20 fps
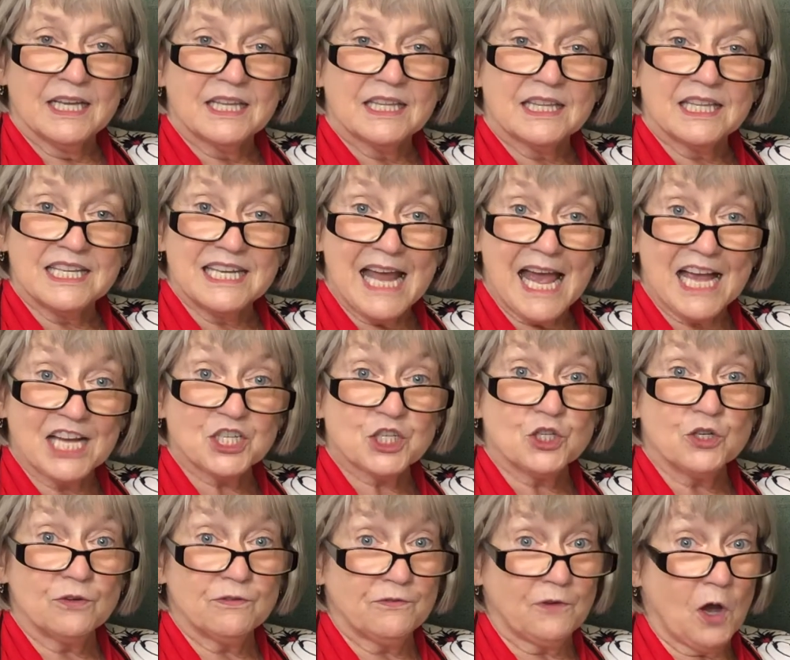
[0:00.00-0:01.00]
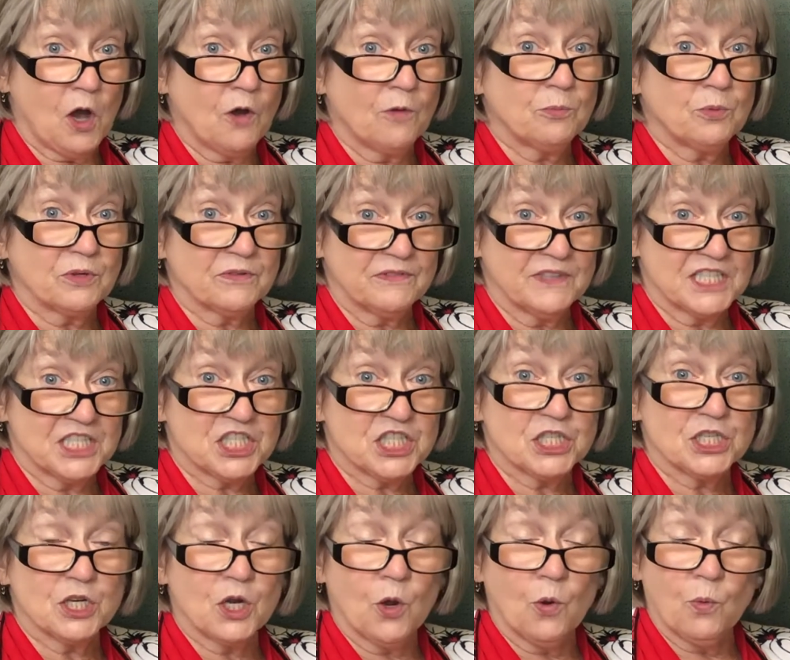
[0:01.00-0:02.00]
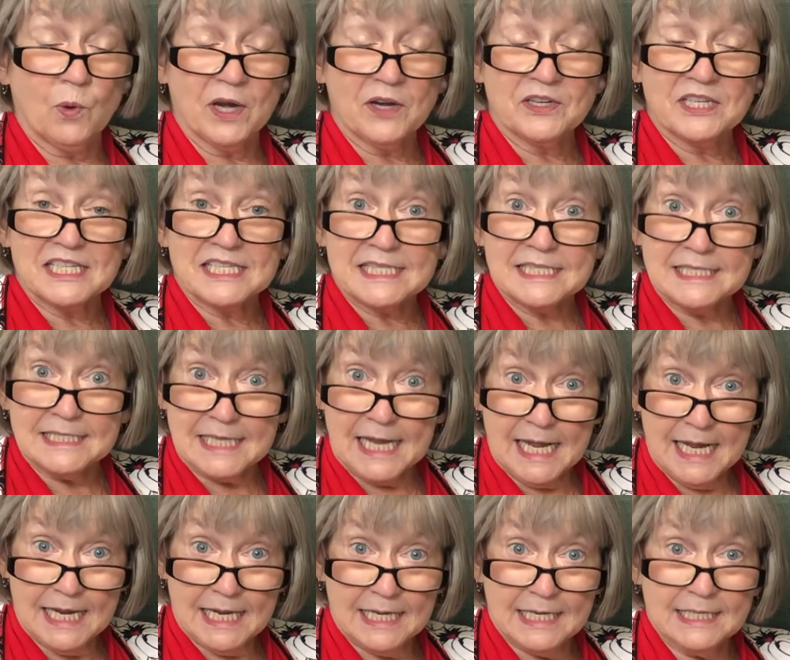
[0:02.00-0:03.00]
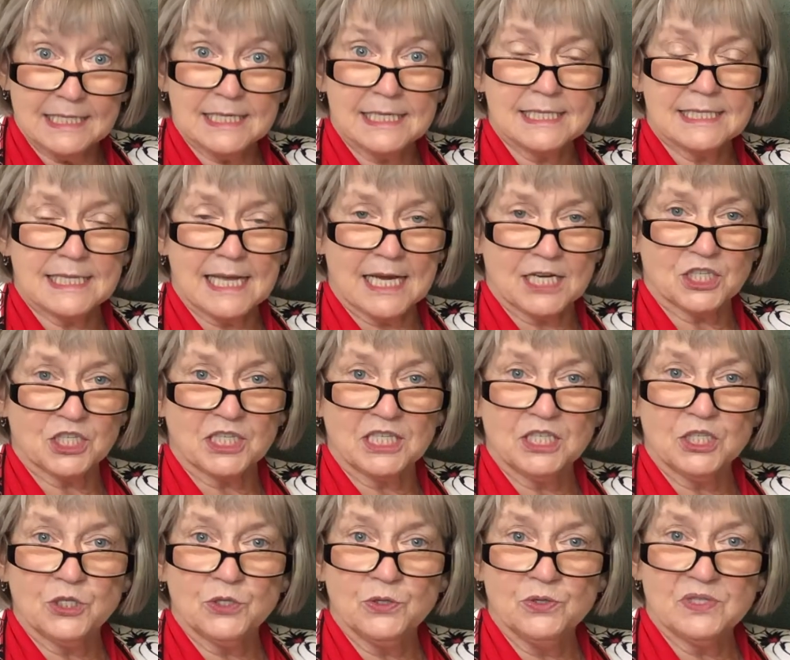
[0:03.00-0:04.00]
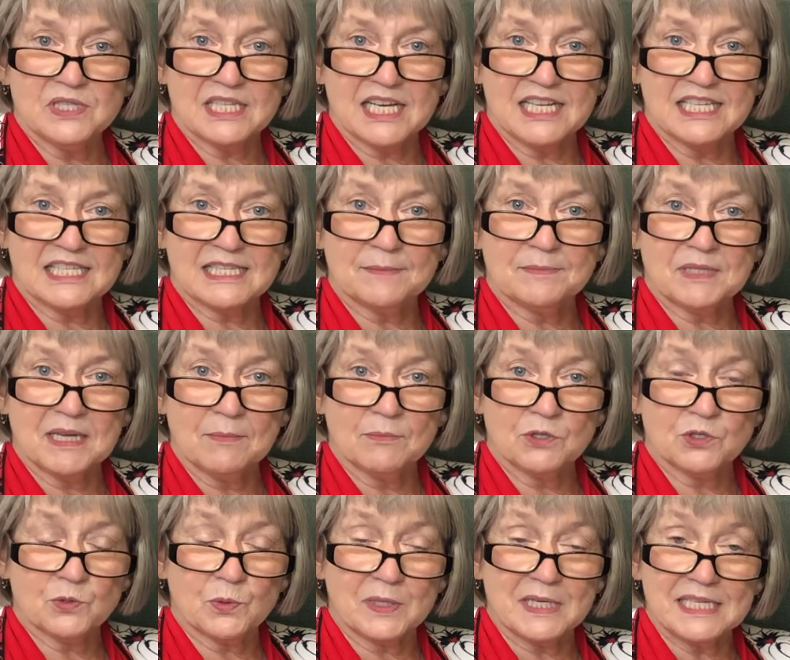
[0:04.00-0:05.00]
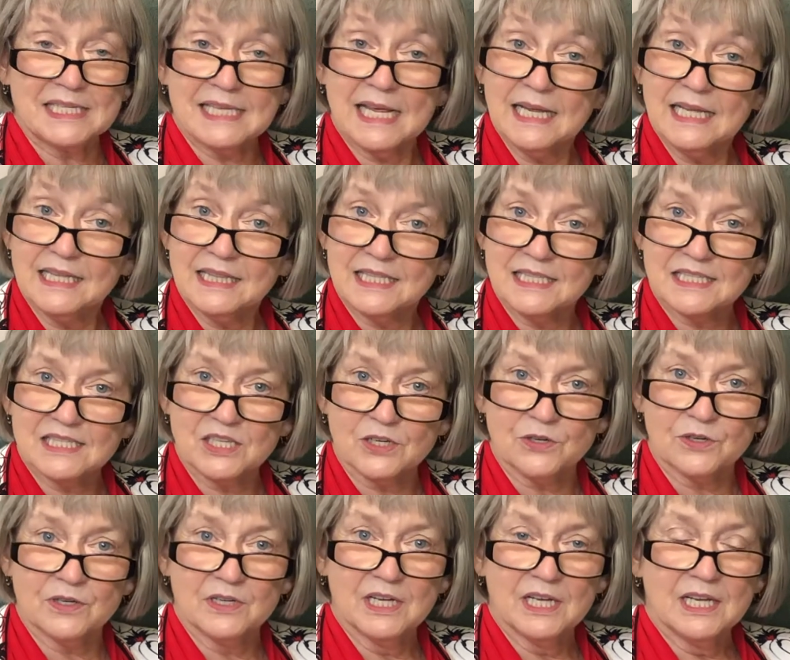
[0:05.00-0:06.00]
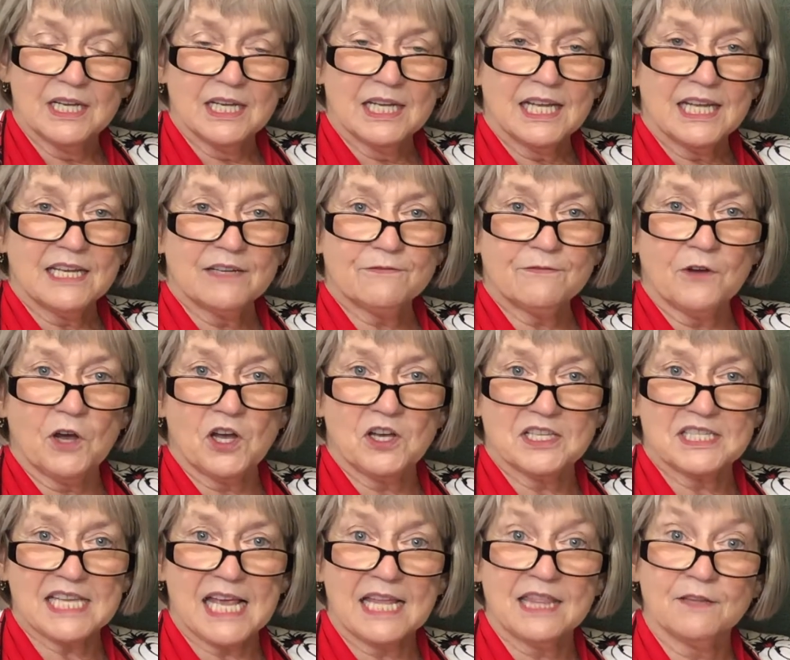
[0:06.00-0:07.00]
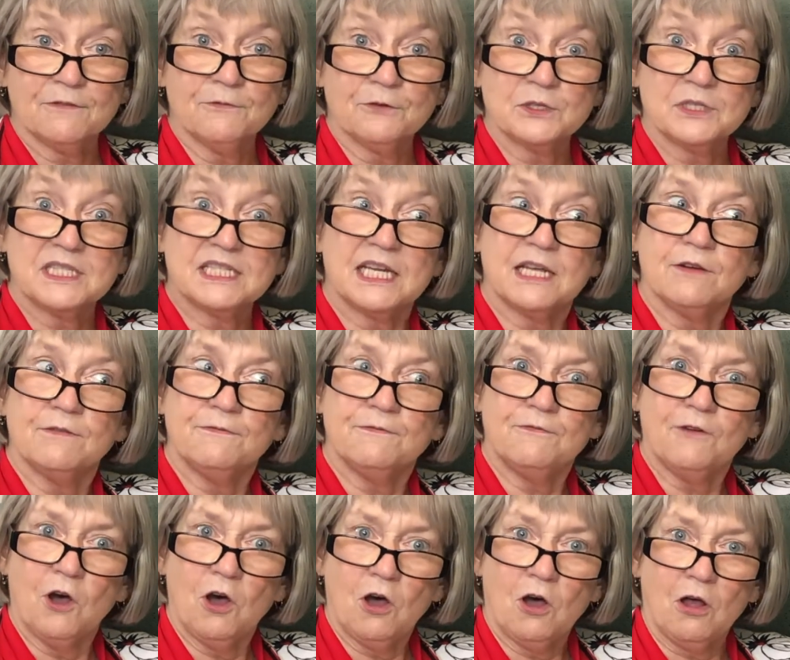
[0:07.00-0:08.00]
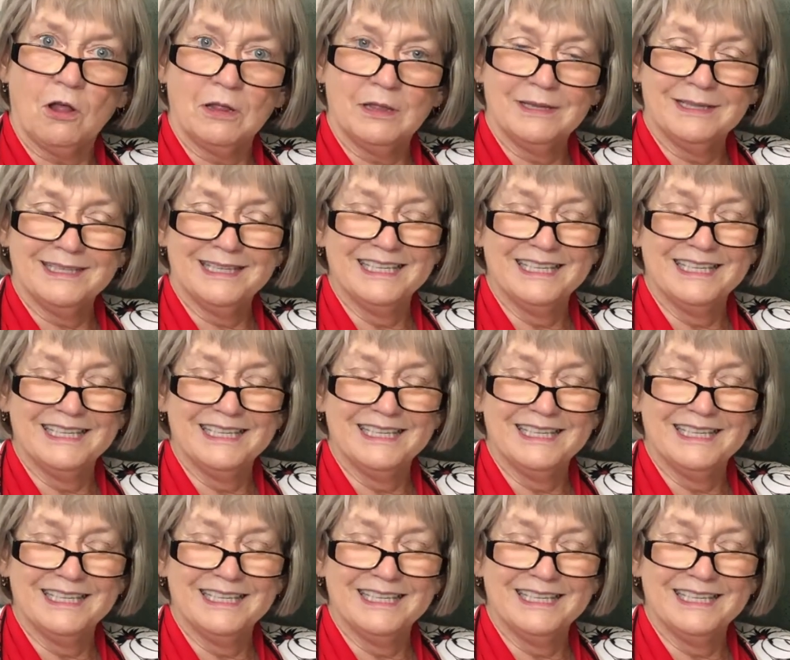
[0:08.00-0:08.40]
The National Fall Prevention Awareness Day is actually Tuesday, September 22nd this year. It falls on the first day of fall.